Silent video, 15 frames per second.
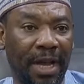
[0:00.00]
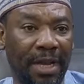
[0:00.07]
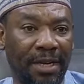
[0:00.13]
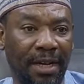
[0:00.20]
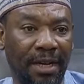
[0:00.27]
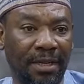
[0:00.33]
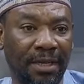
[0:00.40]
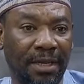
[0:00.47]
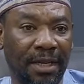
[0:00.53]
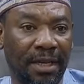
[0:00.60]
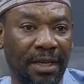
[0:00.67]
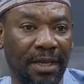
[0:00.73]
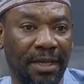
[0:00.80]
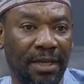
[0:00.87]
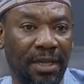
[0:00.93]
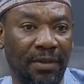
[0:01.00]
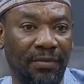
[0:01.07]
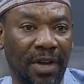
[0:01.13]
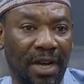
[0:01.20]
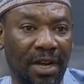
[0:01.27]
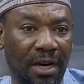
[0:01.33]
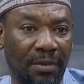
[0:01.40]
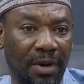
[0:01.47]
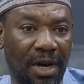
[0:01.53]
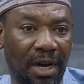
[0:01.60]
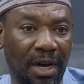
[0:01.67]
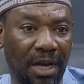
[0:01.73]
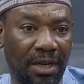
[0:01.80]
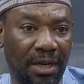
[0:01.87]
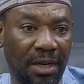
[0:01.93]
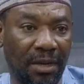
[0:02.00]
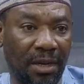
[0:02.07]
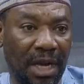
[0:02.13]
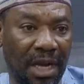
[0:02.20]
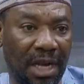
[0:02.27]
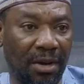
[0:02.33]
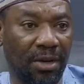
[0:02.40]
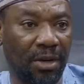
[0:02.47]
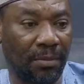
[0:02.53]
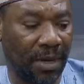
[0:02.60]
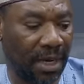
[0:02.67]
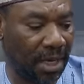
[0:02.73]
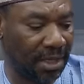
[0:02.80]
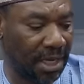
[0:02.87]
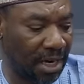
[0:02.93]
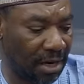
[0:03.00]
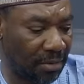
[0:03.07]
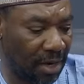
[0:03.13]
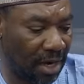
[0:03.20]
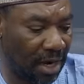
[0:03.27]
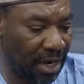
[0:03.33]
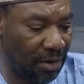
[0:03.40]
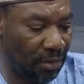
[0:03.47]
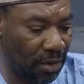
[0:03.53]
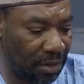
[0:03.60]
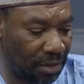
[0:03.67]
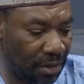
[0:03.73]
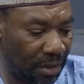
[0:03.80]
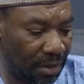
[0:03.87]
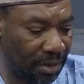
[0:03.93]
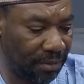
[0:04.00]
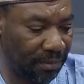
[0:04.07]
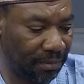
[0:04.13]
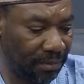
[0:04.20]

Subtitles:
my dear, give Akramakala the account number. Yes, Akramakala, you want to talk?